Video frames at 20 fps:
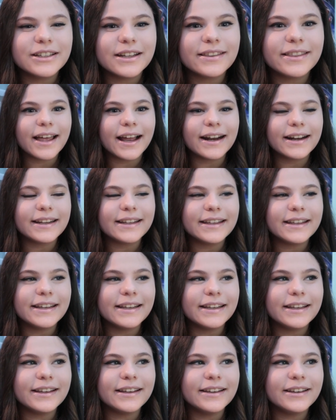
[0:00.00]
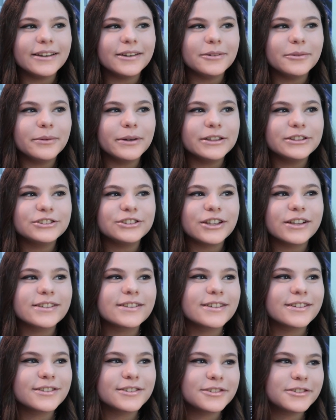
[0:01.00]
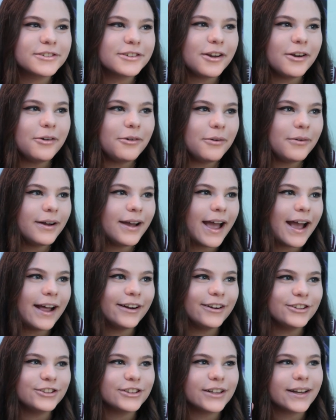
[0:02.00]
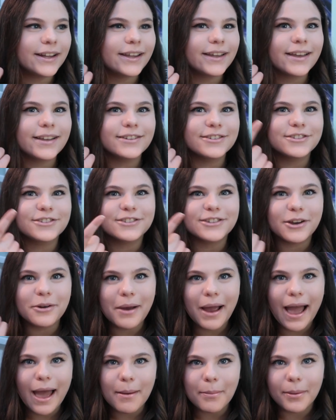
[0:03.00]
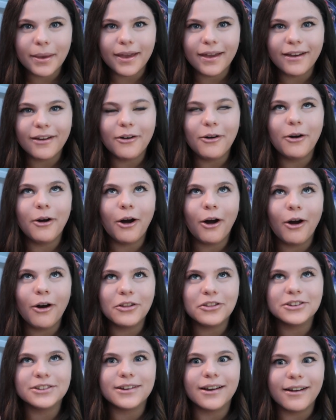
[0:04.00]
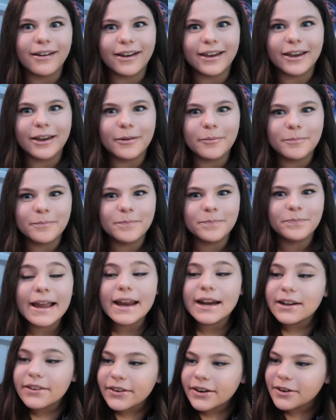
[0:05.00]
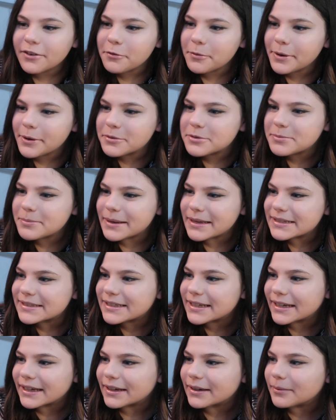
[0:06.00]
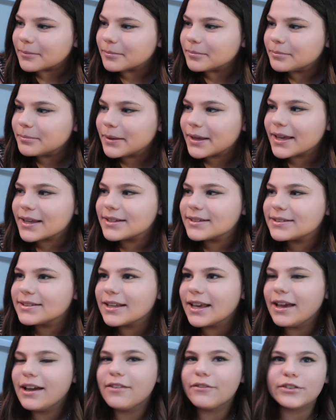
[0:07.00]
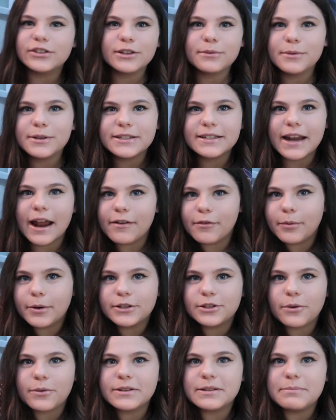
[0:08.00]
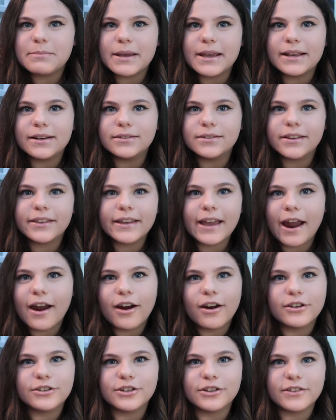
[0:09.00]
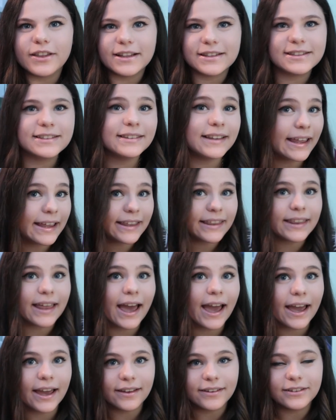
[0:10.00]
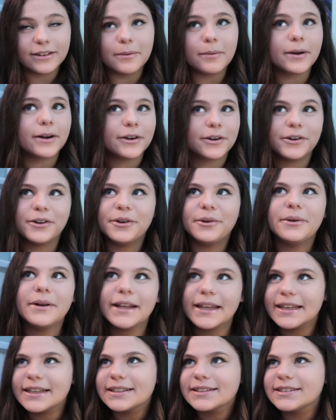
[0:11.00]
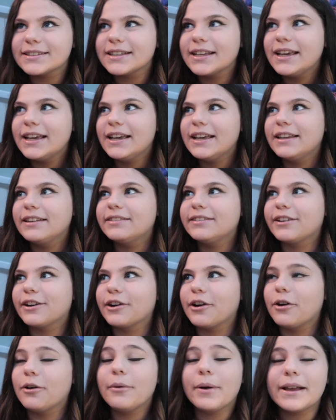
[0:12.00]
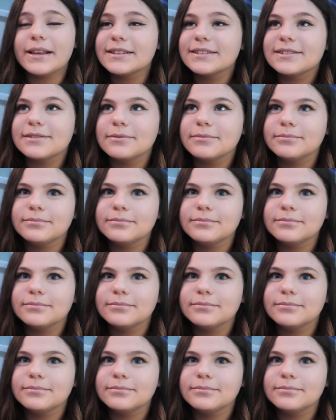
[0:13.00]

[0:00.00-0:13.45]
that he was just so energetic and so happy all the time. I hated that everybody was mean to him, because for some reason everybody's always mean to the character that's like that. No matter who it is, they're always